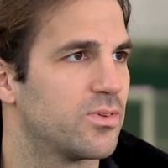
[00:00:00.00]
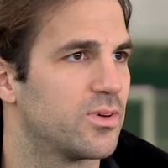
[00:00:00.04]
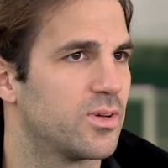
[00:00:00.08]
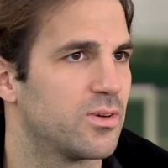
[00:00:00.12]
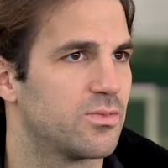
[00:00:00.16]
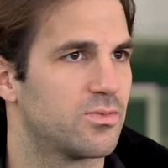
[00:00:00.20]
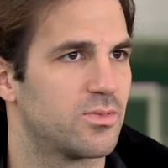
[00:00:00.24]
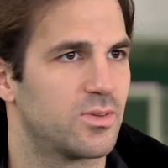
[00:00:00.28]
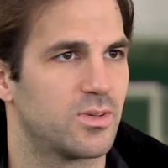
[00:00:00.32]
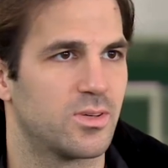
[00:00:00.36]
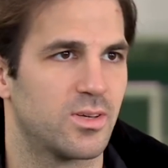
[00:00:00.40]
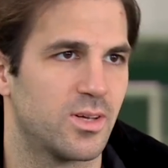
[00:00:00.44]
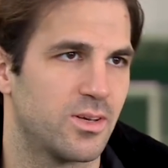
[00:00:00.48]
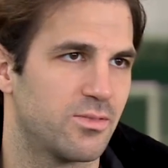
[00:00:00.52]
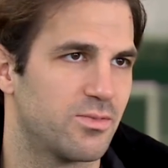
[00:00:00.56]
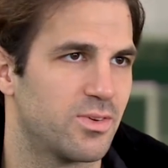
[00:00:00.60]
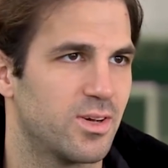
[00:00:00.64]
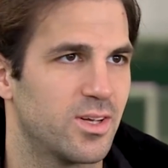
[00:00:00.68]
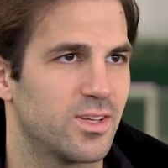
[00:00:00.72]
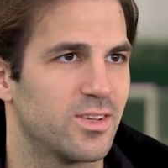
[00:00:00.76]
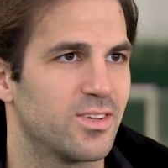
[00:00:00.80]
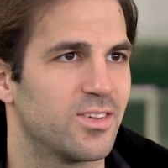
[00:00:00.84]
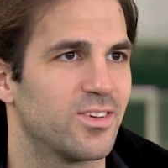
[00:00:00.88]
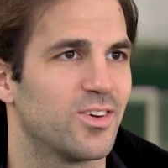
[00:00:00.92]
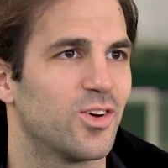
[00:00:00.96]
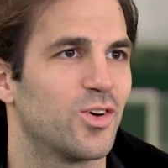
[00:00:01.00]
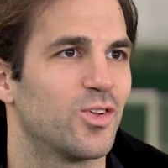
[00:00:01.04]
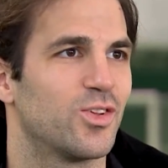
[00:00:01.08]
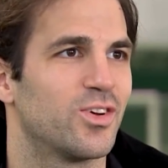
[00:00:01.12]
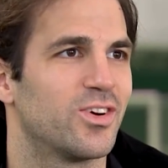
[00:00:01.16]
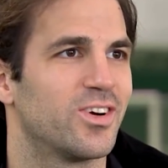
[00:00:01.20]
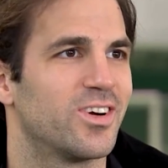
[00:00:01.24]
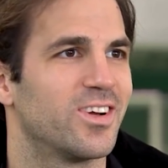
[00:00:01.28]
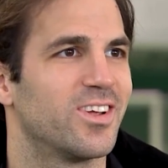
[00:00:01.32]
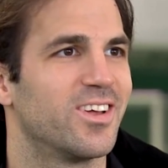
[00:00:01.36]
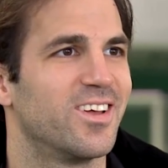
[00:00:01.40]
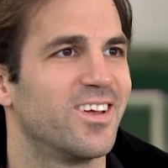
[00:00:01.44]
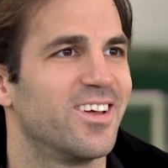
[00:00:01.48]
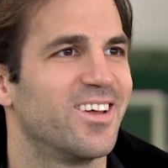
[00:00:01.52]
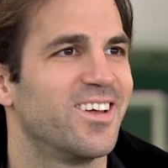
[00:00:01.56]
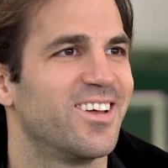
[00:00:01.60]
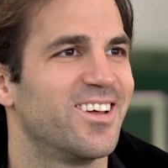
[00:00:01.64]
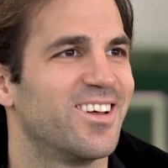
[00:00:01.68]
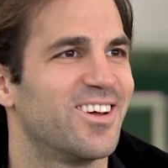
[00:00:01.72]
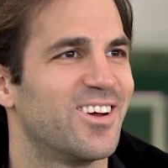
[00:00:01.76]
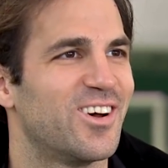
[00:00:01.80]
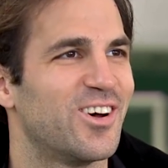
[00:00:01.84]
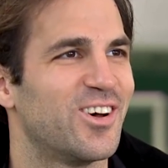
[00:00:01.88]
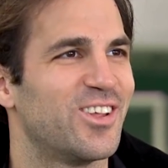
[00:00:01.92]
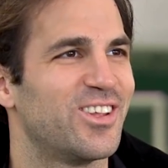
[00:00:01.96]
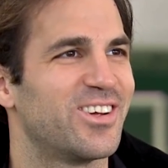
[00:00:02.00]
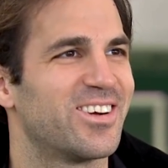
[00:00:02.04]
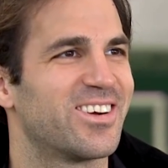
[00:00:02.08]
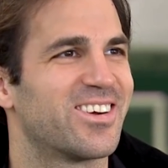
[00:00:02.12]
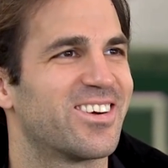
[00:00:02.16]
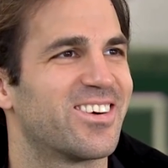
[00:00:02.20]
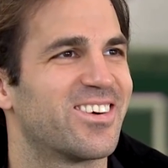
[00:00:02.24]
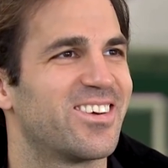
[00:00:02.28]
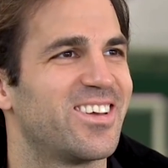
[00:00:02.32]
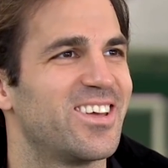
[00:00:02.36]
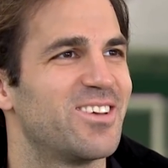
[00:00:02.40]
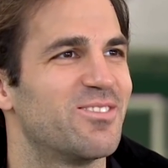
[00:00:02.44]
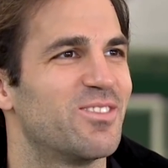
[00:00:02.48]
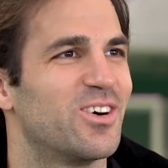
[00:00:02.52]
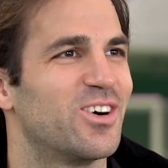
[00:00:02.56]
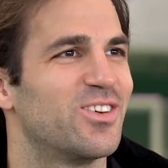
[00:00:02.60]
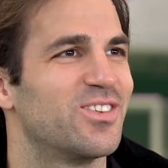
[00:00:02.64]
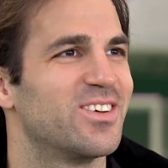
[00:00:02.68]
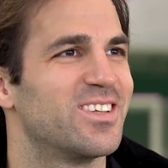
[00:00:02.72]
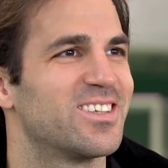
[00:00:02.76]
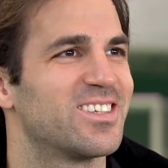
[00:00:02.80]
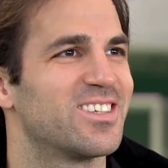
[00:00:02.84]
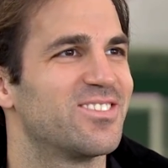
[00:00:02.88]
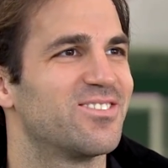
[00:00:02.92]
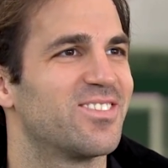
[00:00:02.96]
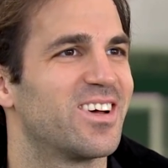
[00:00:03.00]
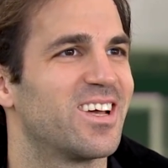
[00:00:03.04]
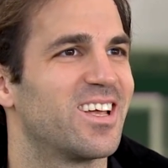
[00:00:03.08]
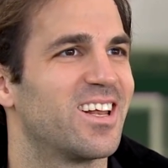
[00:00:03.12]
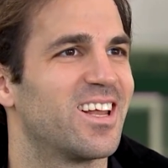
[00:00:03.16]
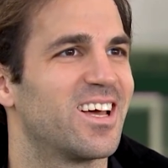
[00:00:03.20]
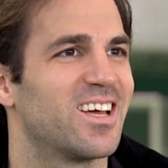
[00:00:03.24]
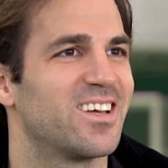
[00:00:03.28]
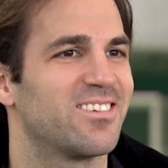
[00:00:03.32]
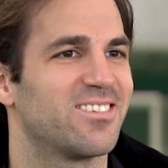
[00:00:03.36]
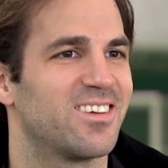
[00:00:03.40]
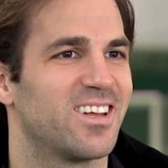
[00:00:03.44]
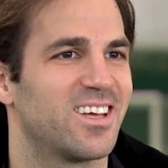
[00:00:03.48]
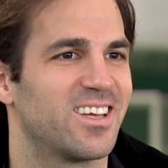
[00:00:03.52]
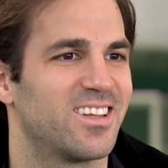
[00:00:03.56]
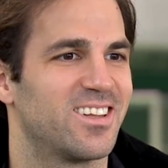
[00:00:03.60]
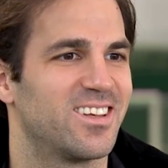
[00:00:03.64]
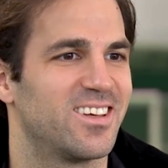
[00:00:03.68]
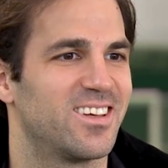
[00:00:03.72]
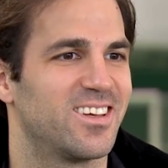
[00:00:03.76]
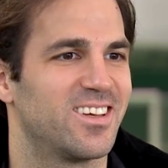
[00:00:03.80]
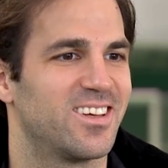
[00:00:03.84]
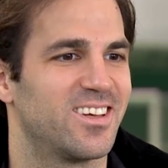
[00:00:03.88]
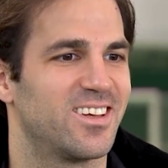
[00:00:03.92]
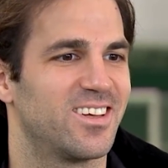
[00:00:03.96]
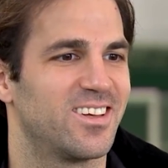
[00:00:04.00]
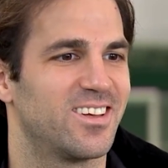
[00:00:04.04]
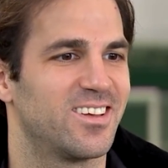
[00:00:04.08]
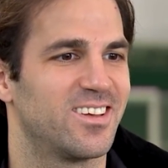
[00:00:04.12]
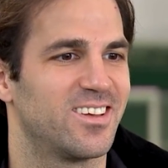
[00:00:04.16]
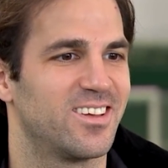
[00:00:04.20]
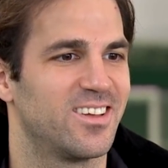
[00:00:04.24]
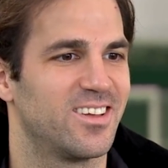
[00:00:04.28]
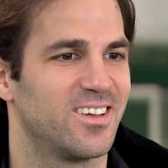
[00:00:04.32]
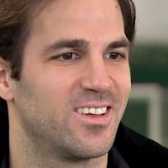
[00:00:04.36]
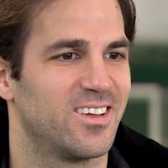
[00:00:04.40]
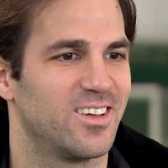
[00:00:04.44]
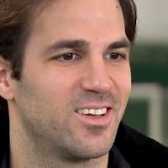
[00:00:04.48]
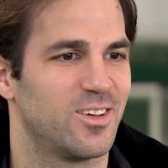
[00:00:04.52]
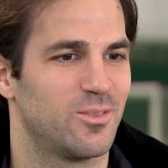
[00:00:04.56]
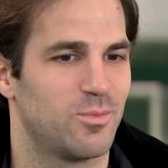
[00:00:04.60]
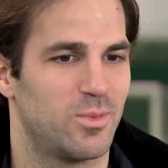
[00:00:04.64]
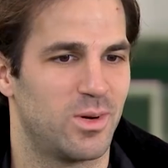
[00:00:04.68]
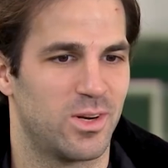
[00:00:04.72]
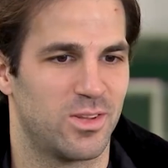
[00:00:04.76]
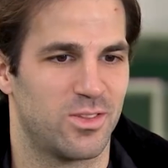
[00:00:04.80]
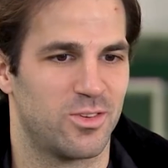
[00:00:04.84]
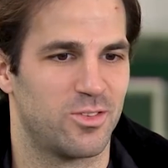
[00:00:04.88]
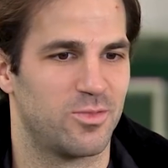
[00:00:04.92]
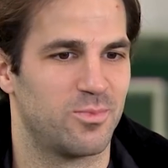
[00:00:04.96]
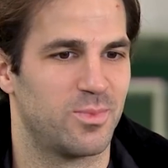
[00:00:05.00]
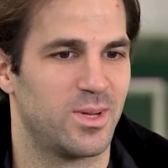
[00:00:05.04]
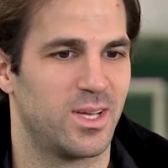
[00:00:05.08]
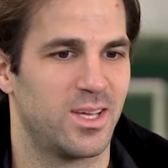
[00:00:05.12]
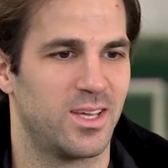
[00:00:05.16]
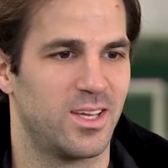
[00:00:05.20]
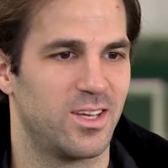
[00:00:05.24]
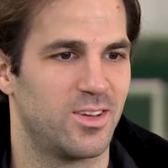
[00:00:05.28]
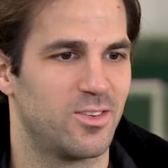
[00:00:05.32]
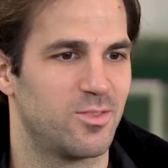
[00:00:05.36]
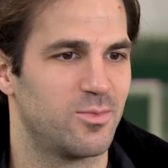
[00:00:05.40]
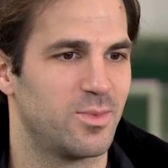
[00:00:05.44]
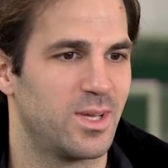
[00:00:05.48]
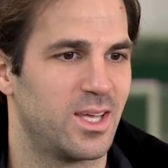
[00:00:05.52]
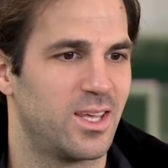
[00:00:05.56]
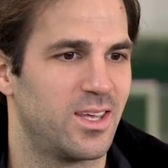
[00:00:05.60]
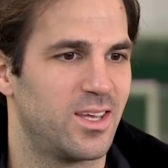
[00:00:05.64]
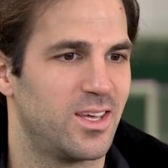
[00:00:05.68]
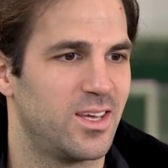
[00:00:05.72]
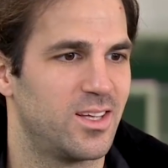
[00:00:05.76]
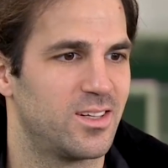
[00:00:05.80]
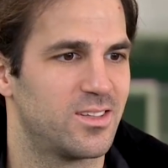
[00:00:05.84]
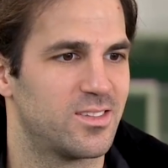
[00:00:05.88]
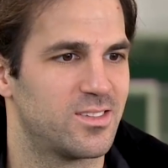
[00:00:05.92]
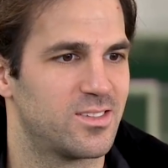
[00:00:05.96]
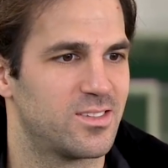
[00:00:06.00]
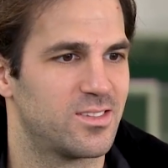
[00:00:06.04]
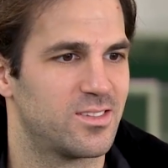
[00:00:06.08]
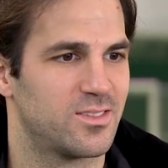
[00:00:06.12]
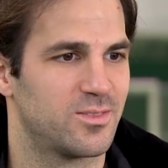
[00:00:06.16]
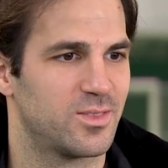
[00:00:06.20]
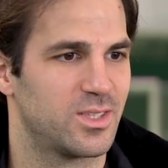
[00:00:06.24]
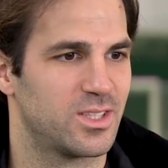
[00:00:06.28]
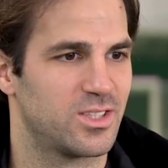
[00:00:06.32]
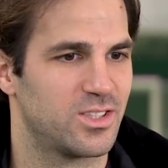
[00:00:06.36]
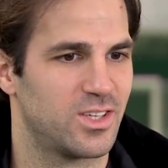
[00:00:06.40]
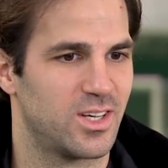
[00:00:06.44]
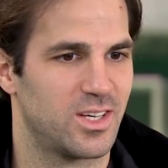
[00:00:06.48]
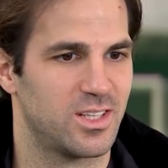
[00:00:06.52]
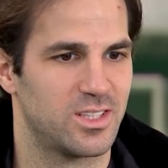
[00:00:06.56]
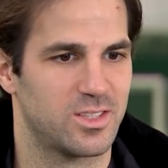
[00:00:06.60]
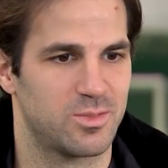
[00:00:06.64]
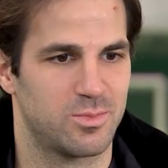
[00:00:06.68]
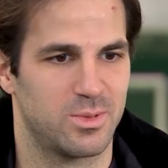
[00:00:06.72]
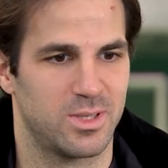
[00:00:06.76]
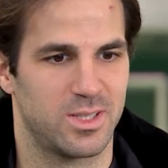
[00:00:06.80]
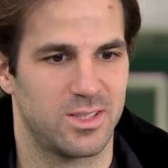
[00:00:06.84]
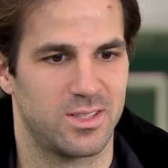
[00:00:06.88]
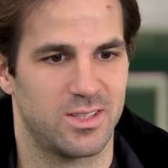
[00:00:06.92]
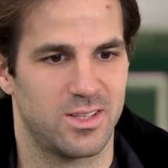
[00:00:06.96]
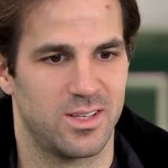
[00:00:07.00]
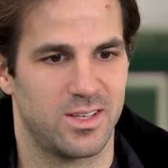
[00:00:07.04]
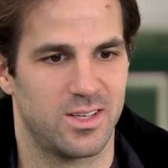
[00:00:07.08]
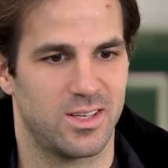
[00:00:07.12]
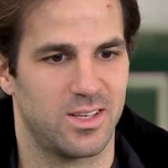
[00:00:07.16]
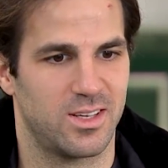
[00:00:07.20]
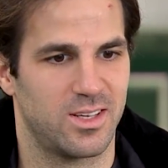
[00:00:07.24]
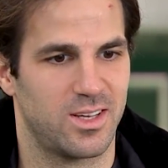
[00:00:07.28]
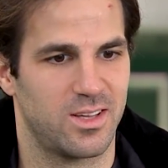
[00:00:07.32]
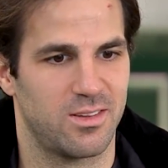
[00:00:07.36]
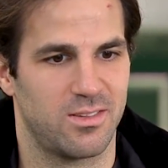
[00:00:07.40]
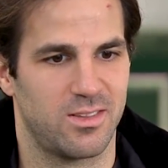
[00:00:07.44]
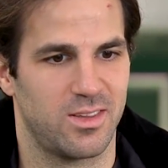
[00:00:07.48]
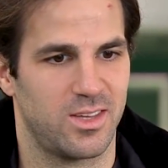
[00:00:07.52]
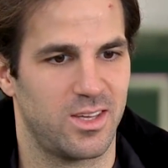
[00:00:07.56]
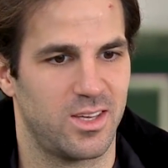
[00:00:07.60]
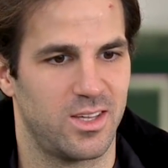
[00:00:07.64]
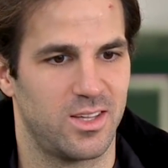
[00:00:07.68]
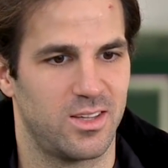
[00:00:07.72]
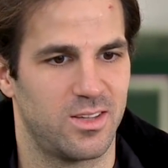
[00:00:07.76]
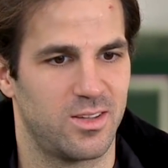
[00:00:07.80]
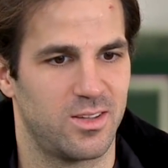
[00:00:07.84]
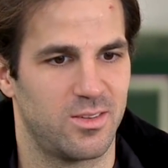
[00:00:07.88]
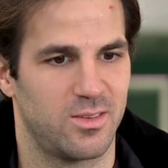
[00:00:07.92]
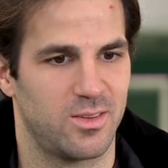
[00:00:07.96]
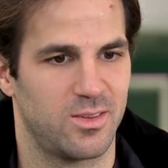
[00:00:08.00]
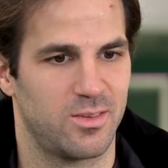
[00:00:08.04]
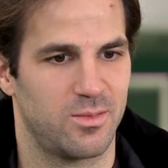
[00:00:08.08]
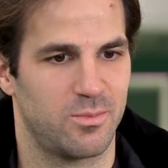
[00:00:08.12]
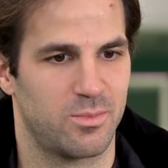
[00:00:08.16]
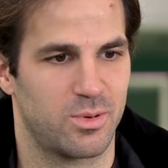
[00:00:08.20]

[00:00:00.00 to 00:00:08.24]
After I've had other key moments in my life, like the birth of my kids, my childs. But I think, in